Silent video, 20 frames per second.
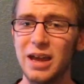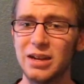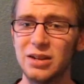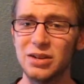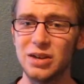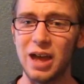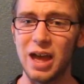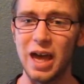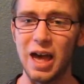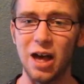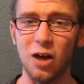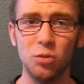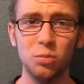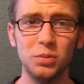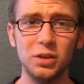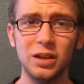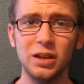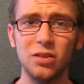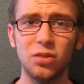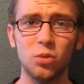and help
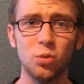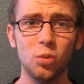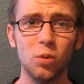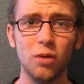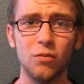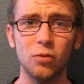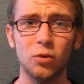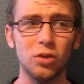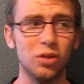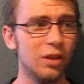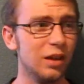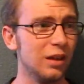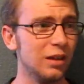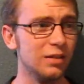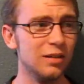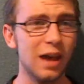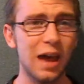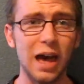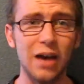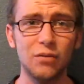me get through everything,
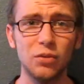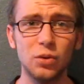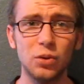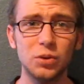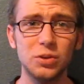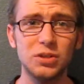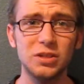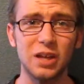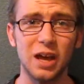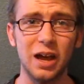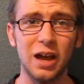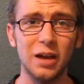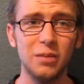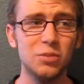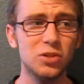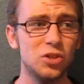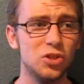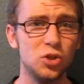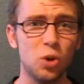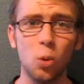to have a good time,
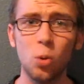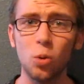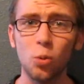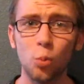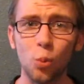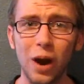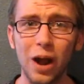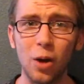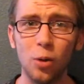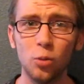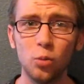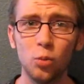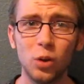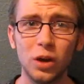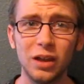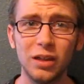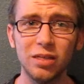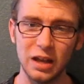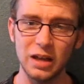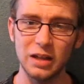to joke around
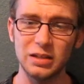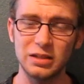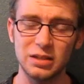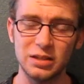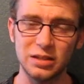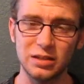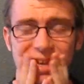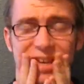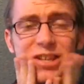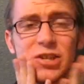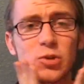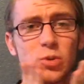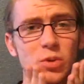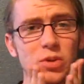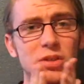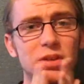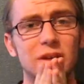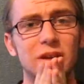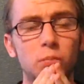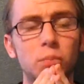with. It's
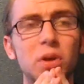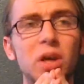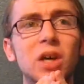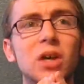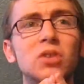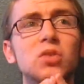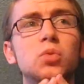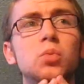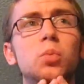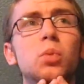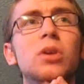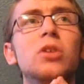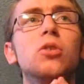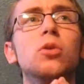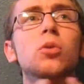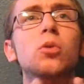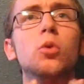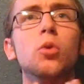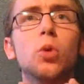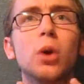interesting because we
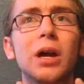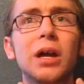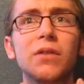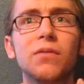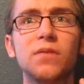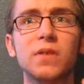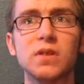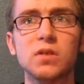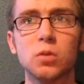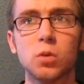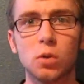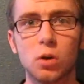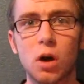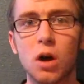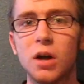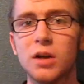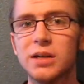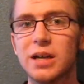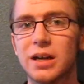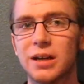do crave physical
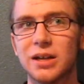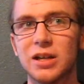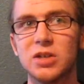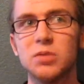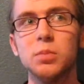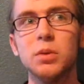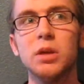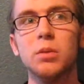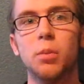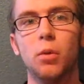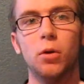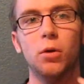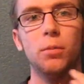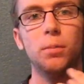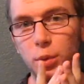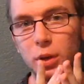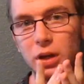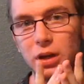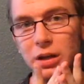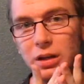contact as people.
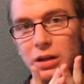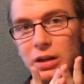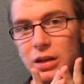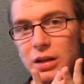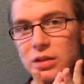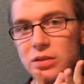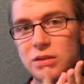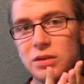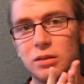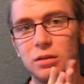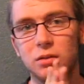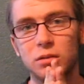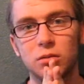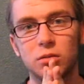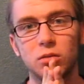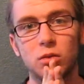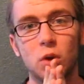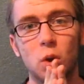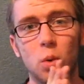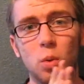But it isn't
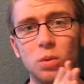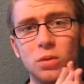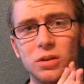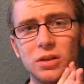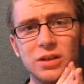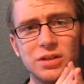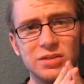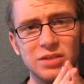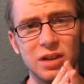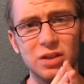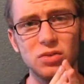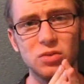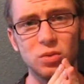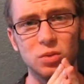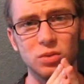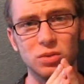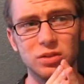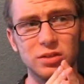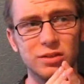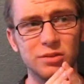totally
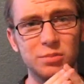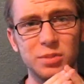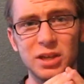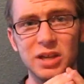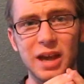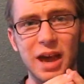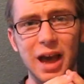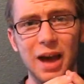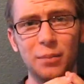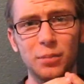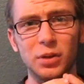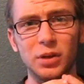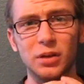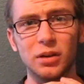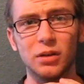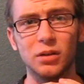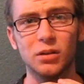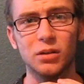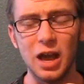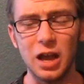essential to be happy.
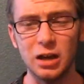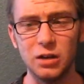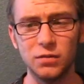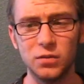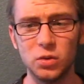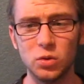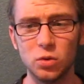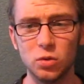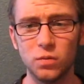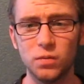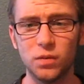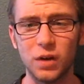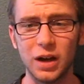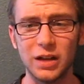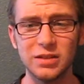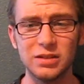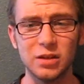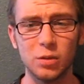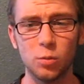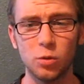And if you do
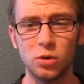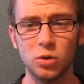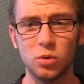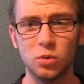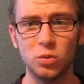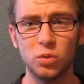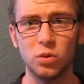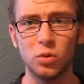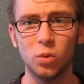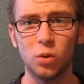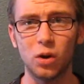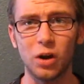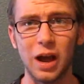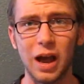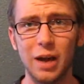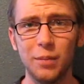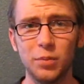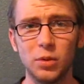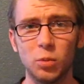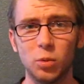find someone who you are
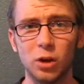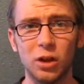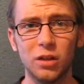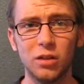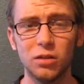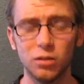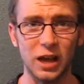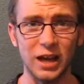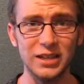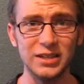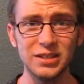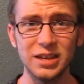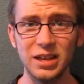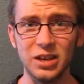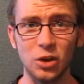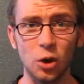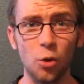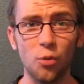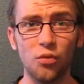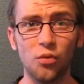happy with, I say
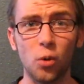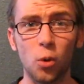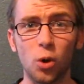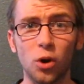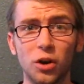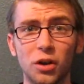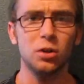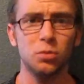go for